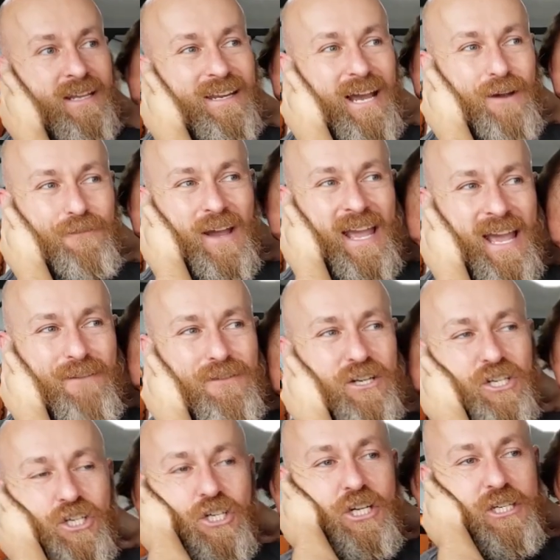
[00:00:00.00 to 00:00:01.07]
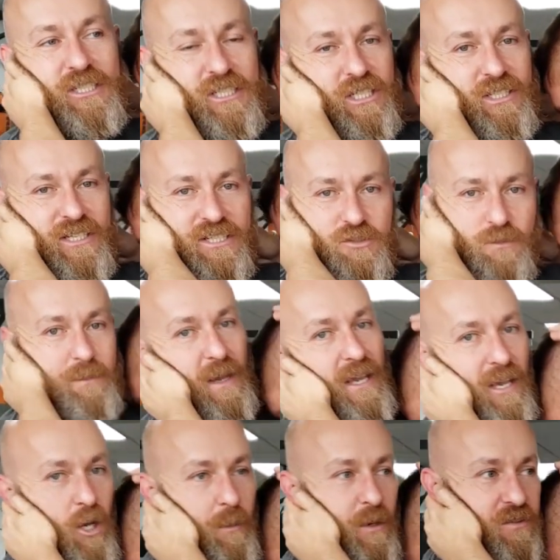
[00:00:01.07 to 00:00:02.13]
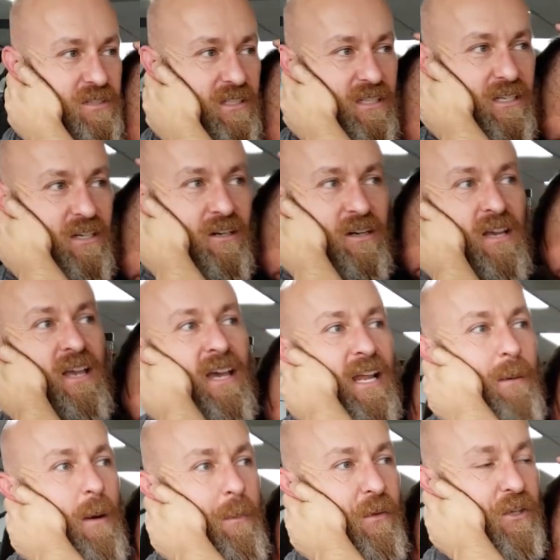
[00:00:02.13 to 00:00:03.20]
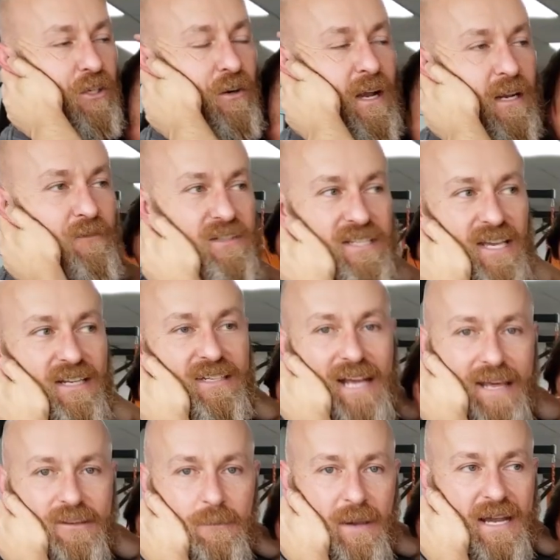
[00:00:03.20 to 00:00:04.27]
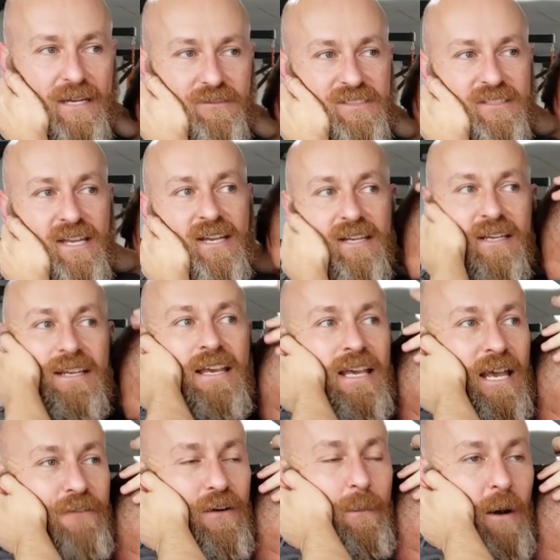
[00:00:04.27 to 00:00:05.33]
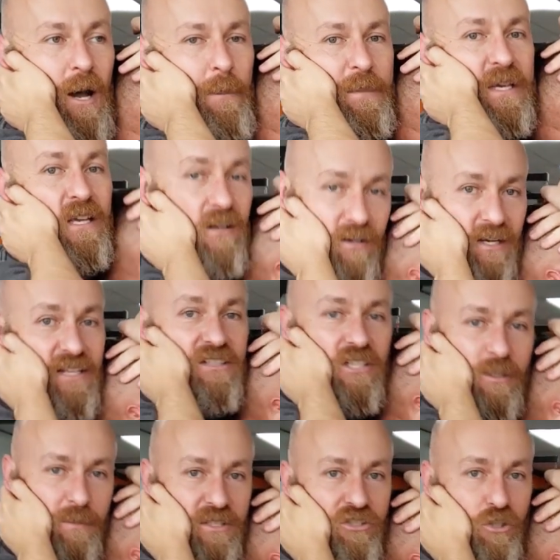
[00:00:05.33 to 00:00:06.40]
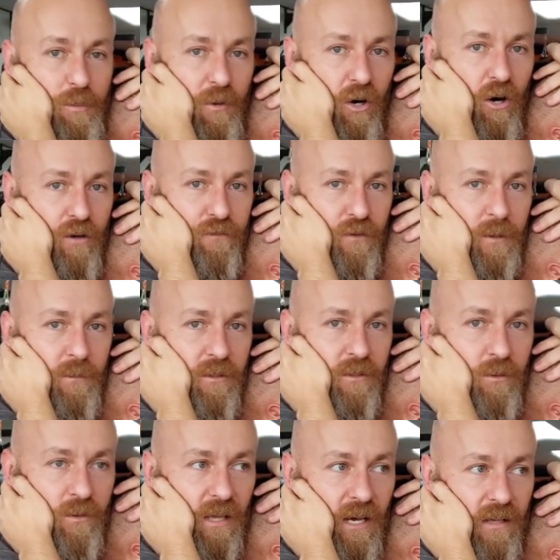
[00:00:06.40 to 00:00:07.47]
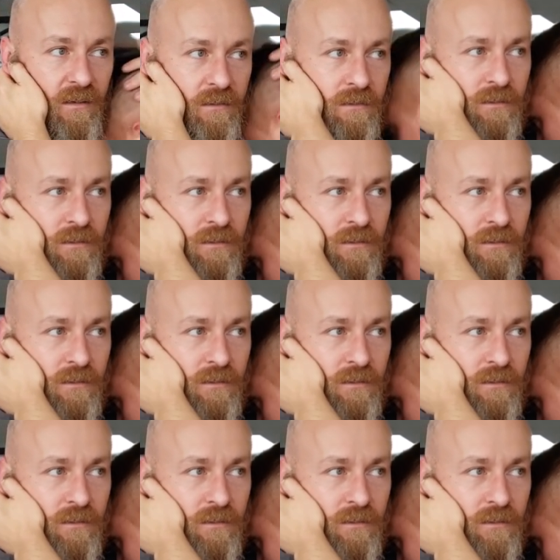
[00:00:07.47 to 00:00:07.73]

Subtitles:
Now, if I have a good clinch with my elbows in here and I'm up on the crown of his head, not the back of his neck, If I'm up here, it's going to be super hard for him to do that.